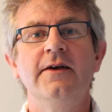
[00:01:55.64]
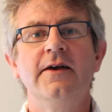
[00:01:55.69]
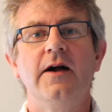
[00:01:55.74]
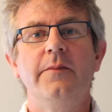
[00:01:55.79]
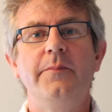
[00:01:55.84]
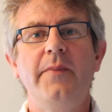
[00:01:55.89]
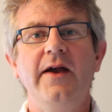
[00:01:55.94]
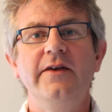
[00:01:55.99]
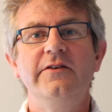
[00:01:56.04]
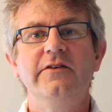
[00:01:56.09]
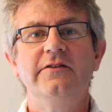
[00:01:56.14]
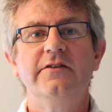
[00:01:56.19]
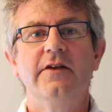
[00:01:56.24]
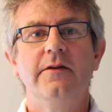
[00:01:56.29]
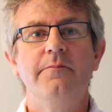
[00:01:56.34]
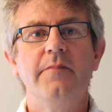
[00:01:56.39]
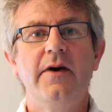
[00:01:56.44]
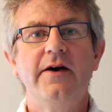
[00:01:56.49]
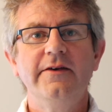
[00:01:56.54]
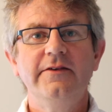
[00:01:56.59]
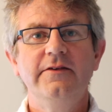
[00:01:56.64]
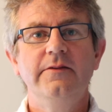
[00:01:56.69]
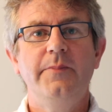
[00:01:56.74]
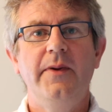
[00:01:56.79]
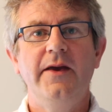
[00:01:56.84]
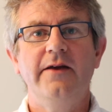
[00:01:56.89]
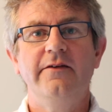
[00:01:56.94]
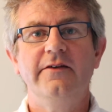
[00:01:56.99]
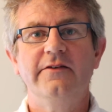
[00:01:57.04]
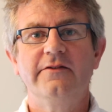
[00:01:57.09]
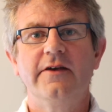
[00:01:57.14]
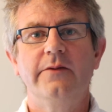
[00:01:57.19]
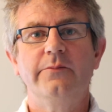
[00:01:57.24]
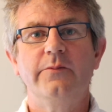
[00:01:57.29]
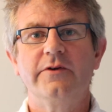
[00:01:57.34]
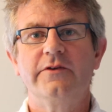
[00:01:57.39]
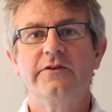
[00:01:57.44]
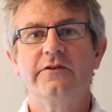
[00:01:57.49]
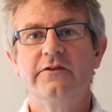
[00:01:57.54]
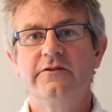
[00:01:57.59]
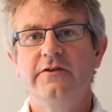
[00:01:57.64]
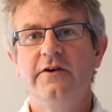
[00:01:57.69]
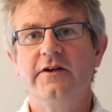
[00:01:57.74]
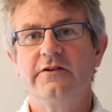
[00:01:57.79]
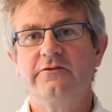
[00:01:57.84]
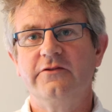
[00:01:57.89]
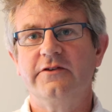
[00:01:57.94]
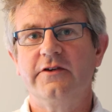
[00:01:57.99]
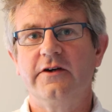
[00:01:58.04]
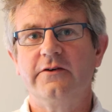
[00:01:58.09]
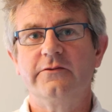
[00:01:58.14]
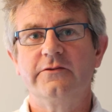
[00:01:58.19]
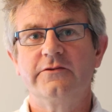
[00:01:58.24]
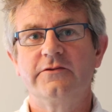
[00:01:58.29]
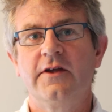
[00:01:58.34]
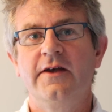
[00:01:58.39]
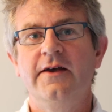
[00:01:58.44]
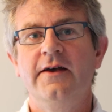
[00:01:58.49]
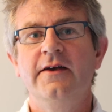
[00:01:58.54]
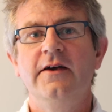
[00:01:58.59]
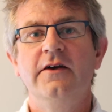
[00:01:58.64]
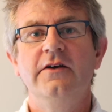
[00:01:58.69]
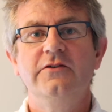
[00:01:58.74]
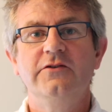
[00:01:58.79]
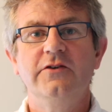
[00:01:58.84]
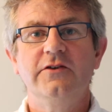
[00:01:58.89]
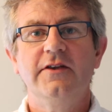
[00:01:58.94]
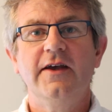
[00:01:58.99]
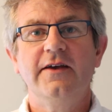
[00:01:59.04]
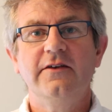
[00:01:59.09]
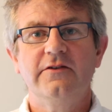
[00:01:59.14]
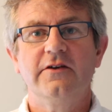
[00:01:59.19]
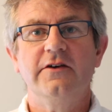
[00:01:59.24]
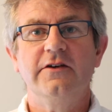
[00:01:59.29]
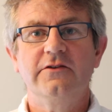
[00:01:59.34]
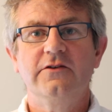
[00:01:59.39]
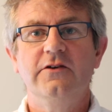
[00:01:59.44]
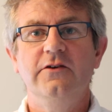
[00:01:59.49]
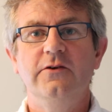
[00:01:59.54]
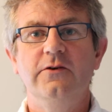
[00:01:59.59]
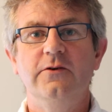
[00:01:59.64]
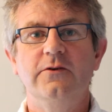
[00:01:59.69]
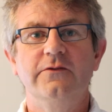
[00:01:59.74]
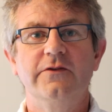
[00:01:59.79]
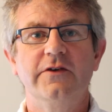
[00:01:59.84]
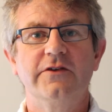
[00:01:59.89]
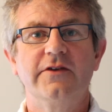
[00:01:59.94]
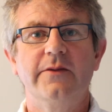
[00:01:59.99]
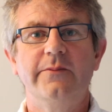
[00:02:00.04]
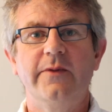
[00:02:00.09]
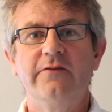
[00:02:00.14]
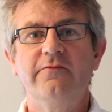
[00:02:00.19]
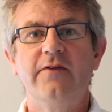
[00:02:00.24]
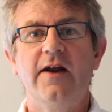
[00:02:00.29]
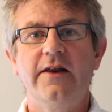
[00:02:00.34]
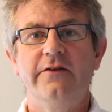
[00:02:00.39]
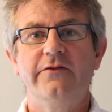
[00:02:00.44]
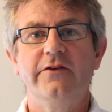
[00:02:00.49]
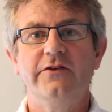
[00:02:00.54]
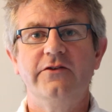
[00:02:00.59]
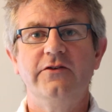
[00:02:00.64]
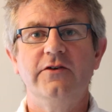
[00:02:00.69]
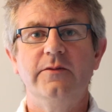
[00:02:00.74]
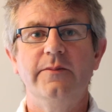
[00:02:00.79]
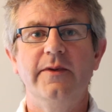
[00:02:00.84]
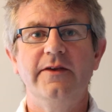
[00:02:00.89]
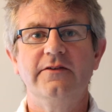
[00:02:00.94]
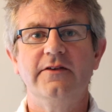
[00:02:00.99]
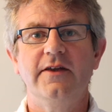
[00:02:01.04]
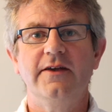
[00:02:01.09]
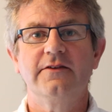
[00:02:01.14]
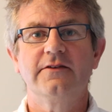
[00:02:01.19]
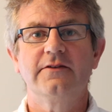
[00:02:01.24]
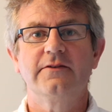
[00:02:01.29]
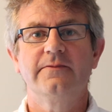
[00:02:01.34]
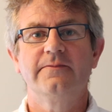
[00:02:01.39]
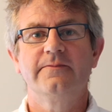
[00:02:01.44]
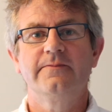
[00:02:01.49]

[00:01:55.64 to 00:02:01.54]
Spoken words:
are pages that might appear in someone's search results, should they search Google for something relevant to your business.